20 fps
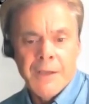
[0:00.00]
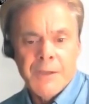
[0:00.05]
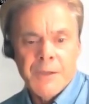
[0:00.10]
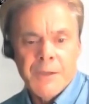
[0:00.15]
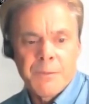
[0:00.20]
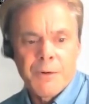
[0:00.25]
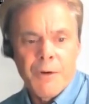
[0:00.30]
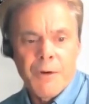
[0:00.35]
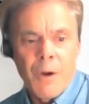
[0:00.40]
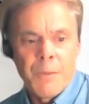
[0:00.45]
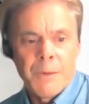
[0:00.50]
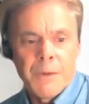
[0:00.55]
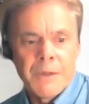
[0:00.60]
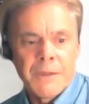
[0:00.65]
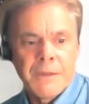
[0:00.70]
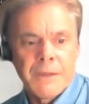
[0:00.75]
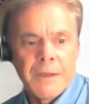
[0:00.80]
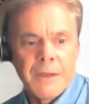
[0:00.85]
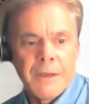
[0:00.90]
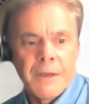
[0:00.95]
appropriate
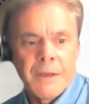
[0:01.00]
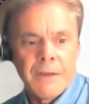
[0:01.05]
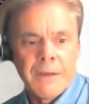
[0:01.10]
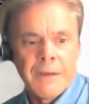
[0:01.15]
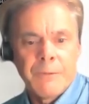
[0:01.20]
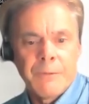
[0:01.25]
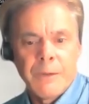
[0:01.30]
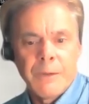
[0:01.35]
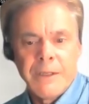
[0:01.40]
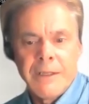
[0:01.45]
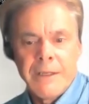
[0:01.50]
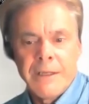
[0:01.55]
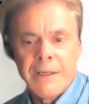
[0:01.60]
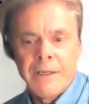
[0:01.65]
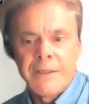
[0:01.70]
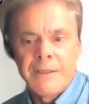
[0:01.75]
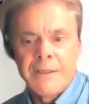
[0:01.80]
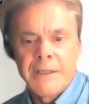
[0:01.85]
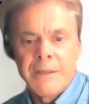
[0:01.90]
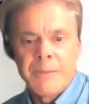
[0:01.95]
if we
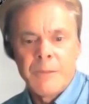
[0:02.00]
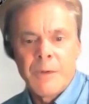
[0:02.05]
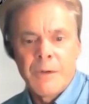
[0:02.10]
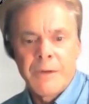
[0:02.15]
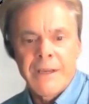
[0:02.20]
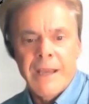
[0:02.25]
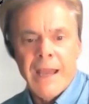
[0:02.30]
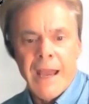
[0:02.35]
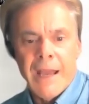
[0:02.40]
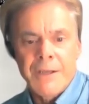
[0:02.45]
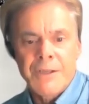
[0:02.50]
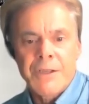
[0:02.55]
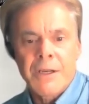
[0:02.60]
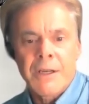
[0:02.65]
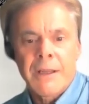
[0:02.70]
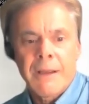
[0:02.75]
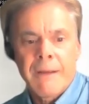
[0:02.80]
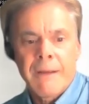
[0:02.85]
need more cash.